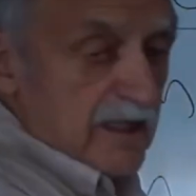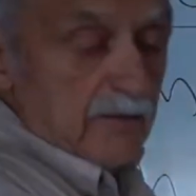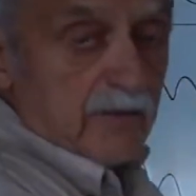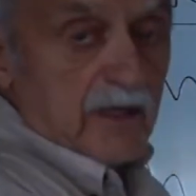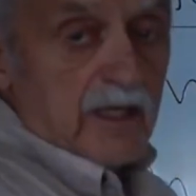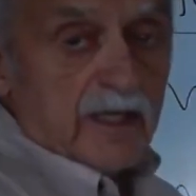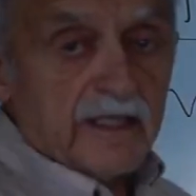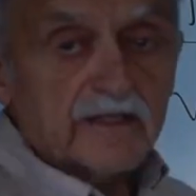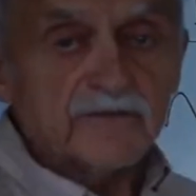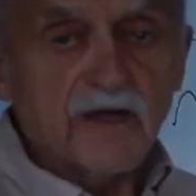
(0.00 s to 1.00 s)
number
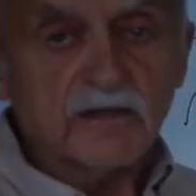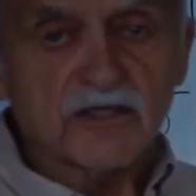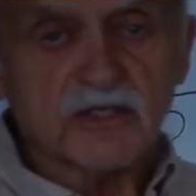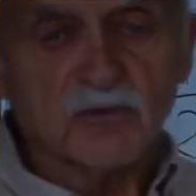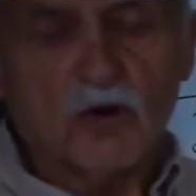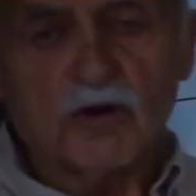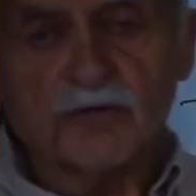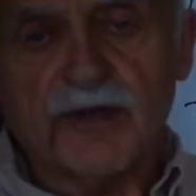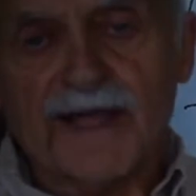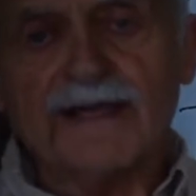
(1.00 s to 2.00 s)
is very small
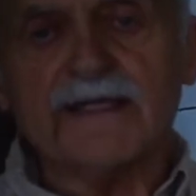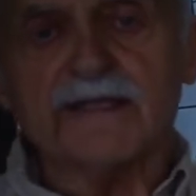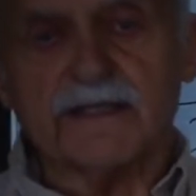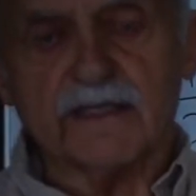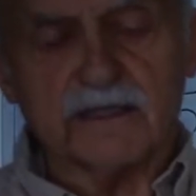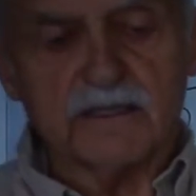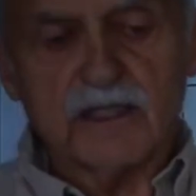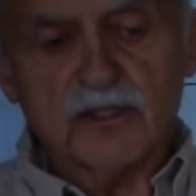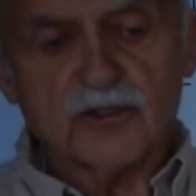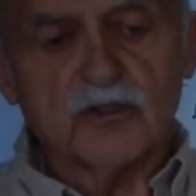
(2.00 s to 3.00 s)
for anything that
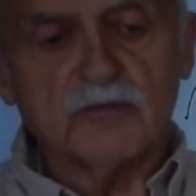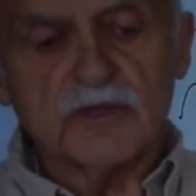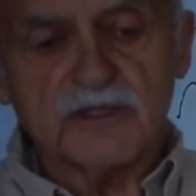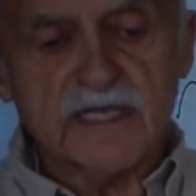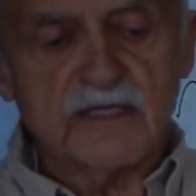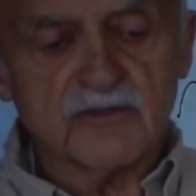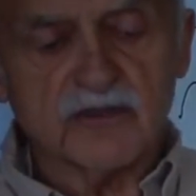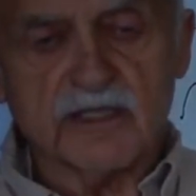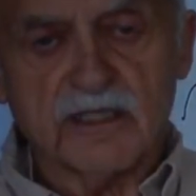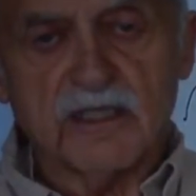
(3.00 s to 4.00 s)
humans
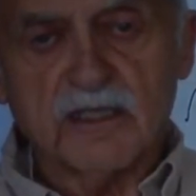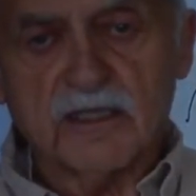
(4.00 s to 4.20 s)
actually